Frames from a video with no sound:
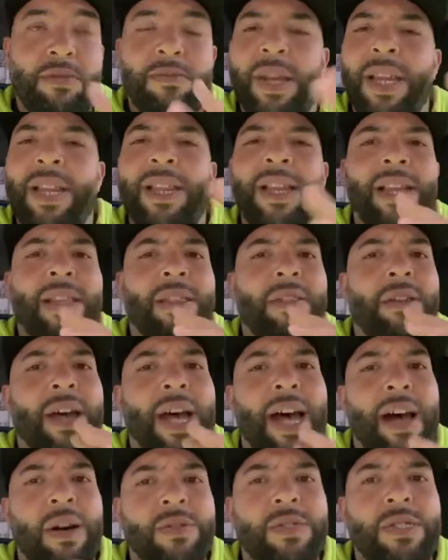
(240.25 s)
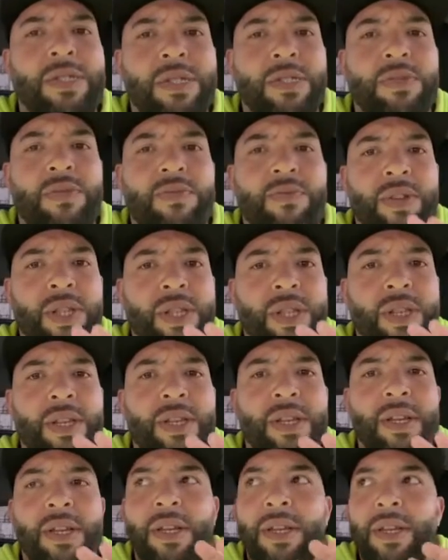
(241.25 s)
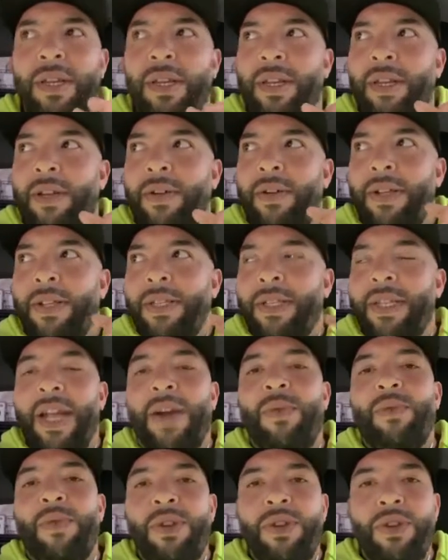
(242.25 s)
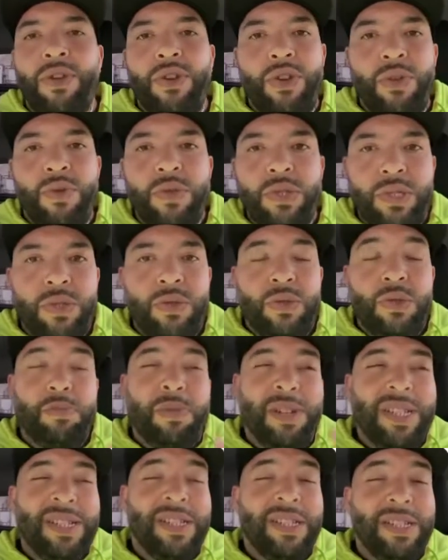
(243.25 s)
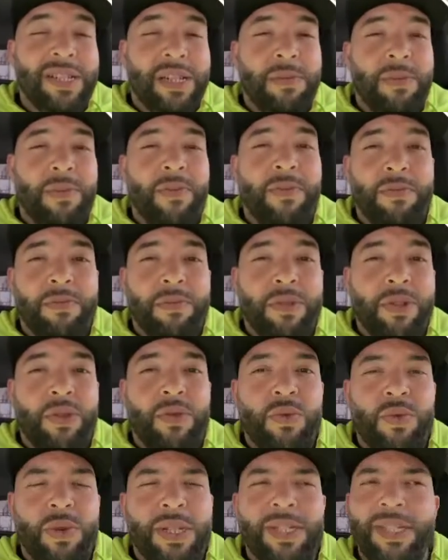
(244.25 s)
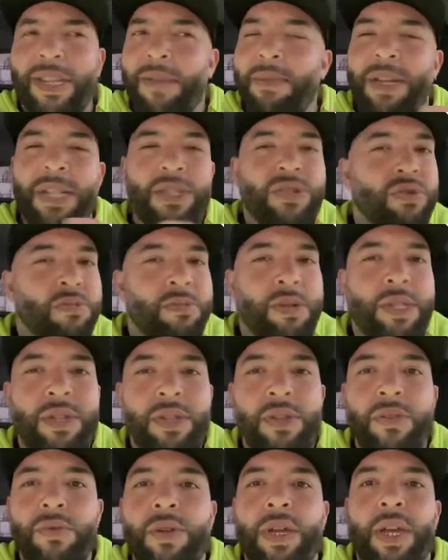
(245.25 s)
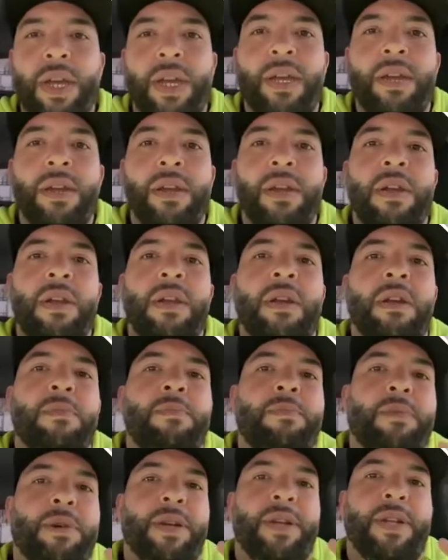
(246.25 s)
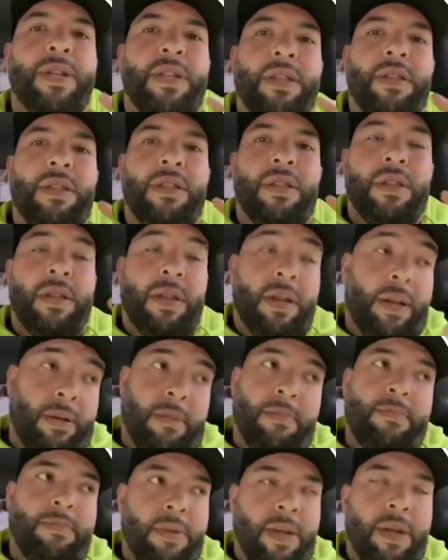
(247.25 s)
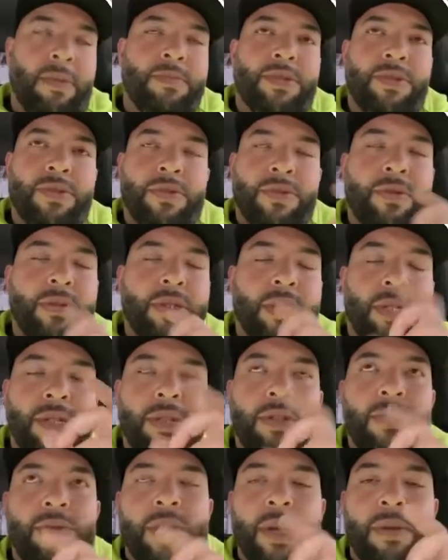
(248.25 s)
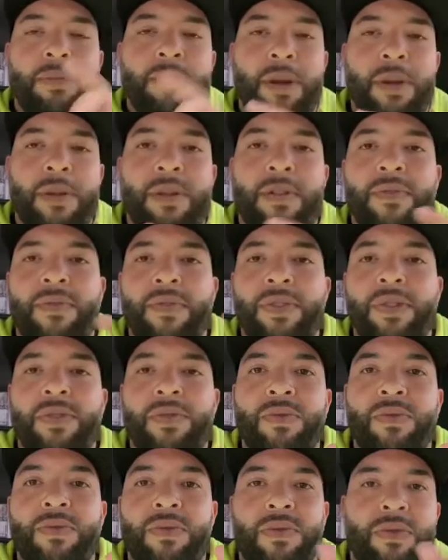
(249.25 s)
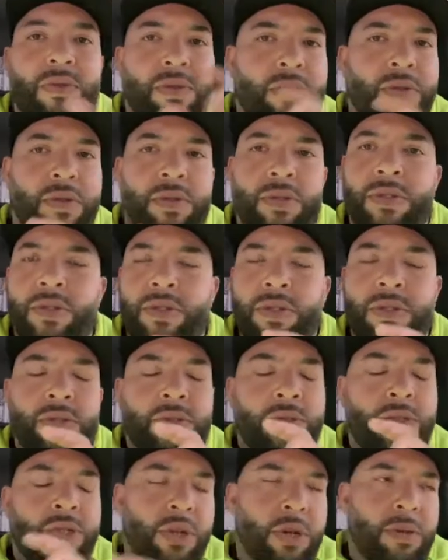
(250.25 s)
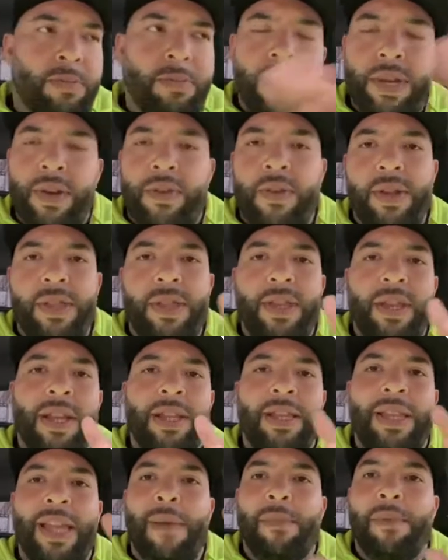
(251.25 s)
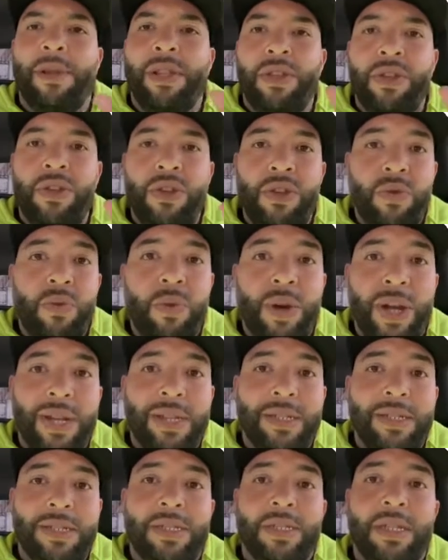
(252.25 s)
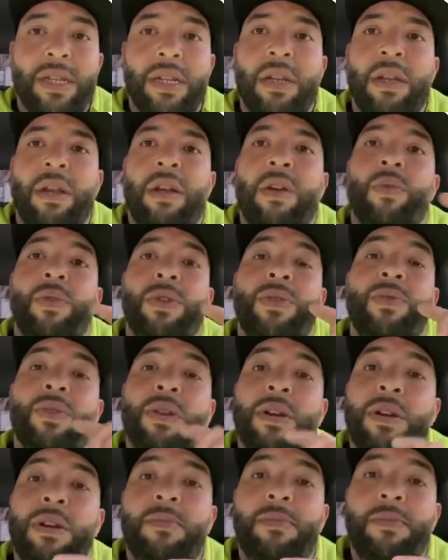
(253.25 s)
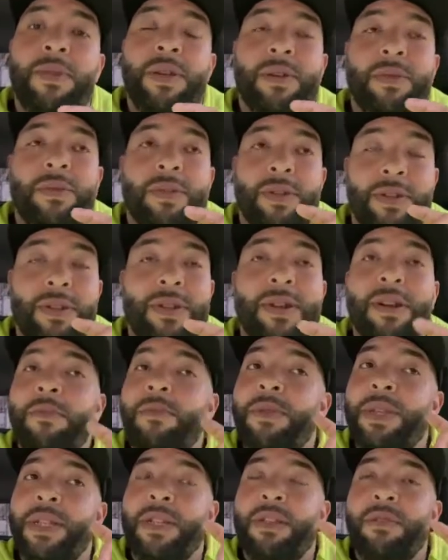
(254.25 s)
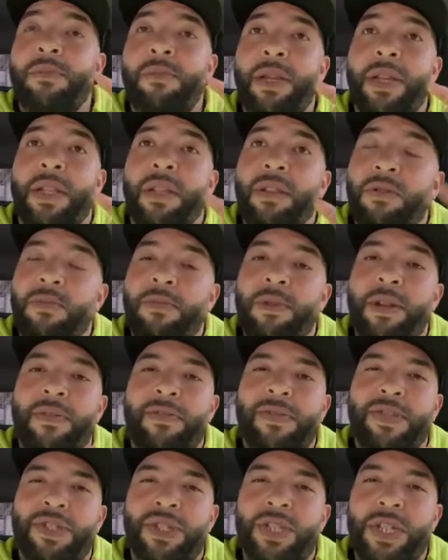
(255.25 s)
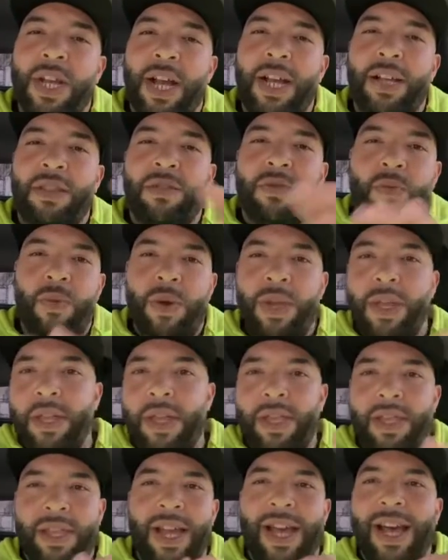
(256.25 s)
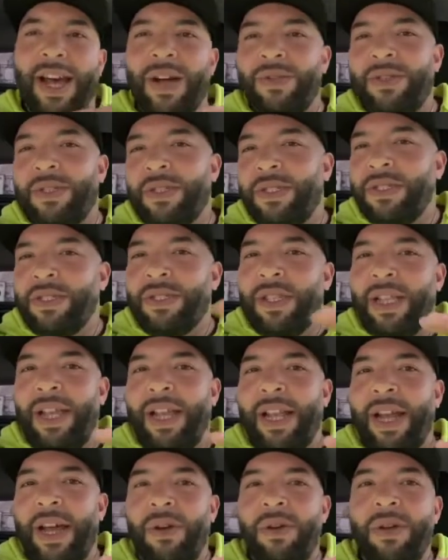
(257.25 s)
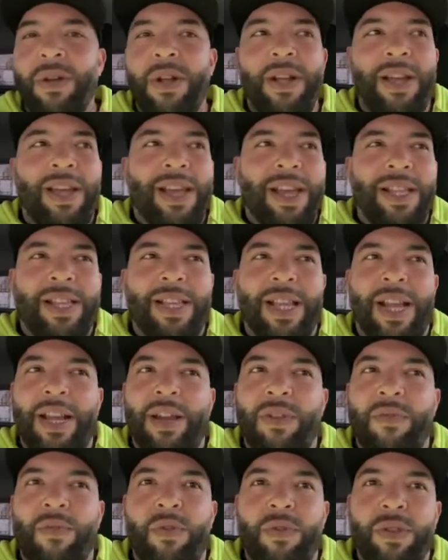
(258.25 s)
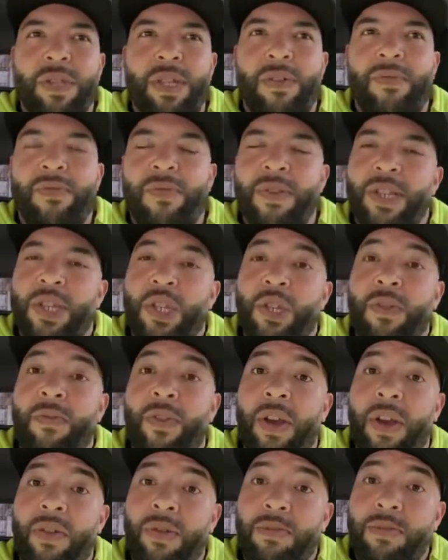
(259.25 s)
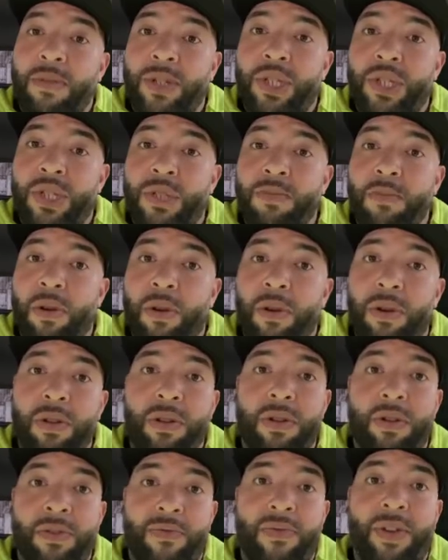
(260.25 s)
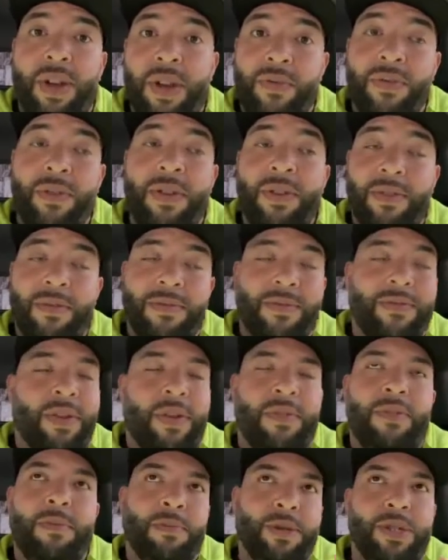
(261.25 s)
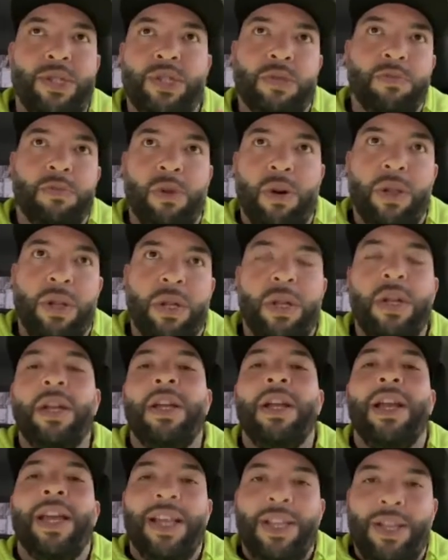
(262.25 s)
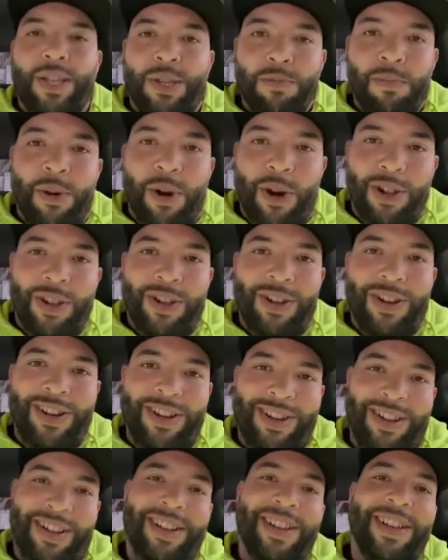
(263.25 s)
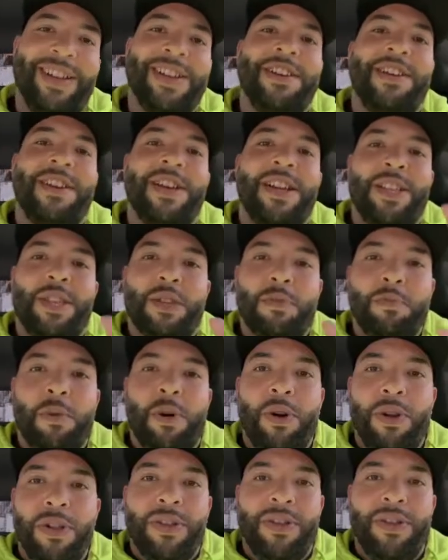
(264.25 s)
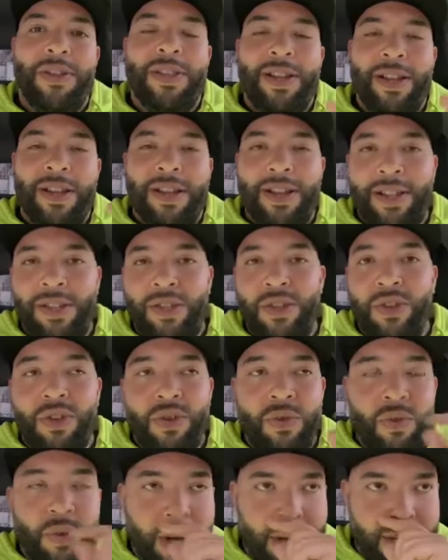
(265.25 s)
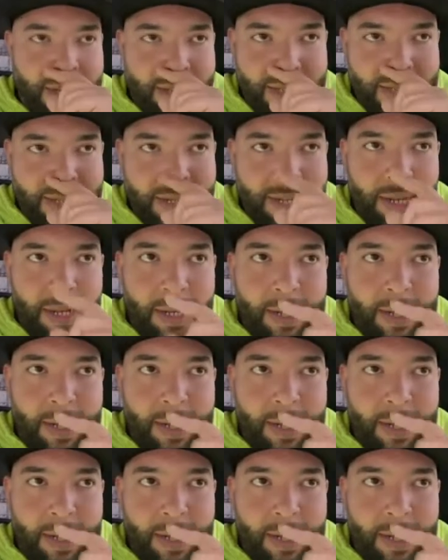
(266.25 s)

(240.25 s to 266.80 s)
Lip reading: And the houses are really, it's not what you're used to, especially coming from the U.S. I'm not sure about the U.K., but I'm sure in the U.K. probably different too, or Germany or anything like that. But in the U.S., when you come here, it's gonna be a little bit of a shock the way that the houses are laid out. It's kind of all different. It's very much smaller, very, very much smaller. It's smaller. It's smaller than in the U.S.